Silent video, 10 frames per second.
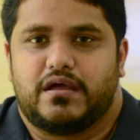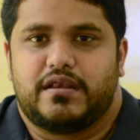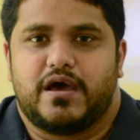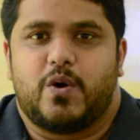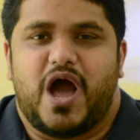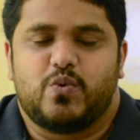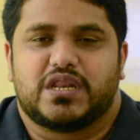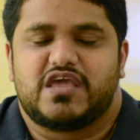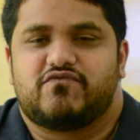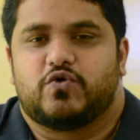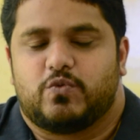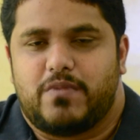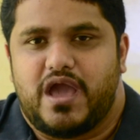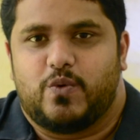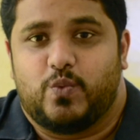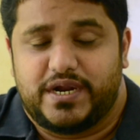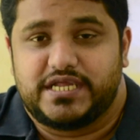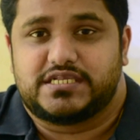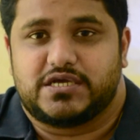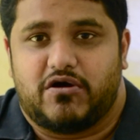Now I will give you my
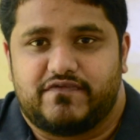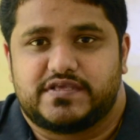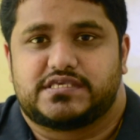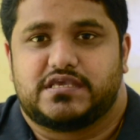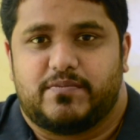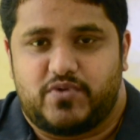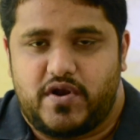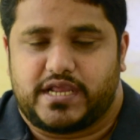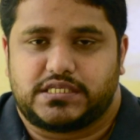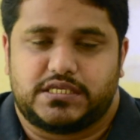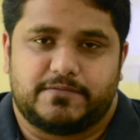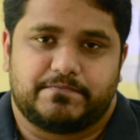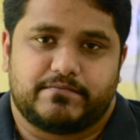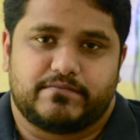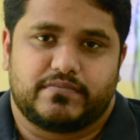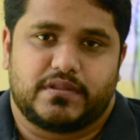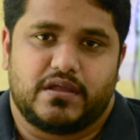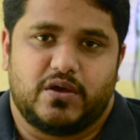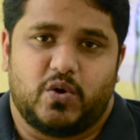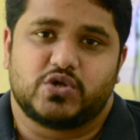verdict on this product.
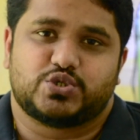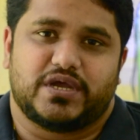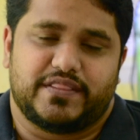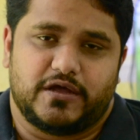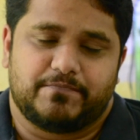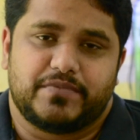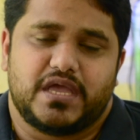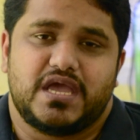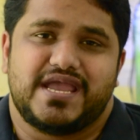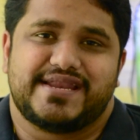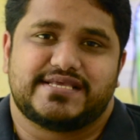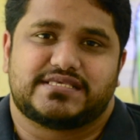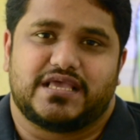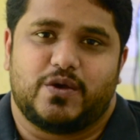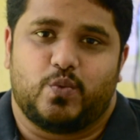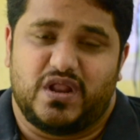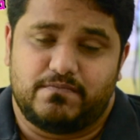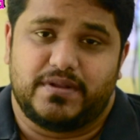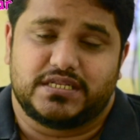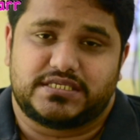Altogether, it is a
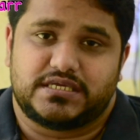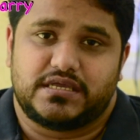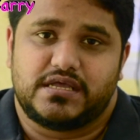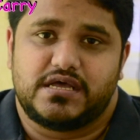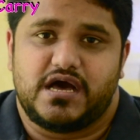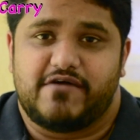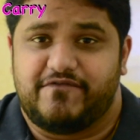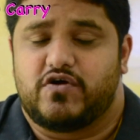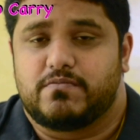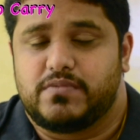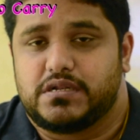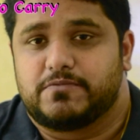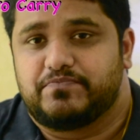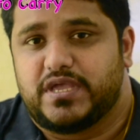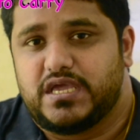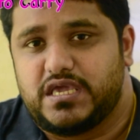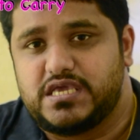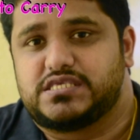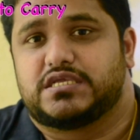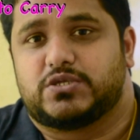well-built, affordable,
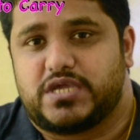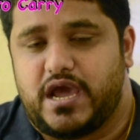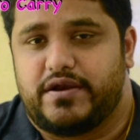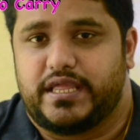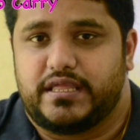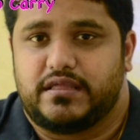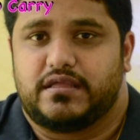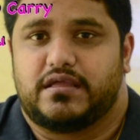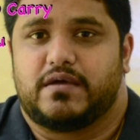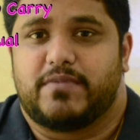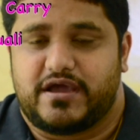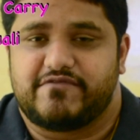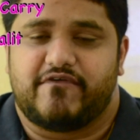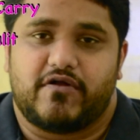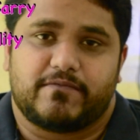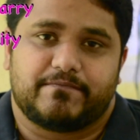easy to carry microphone.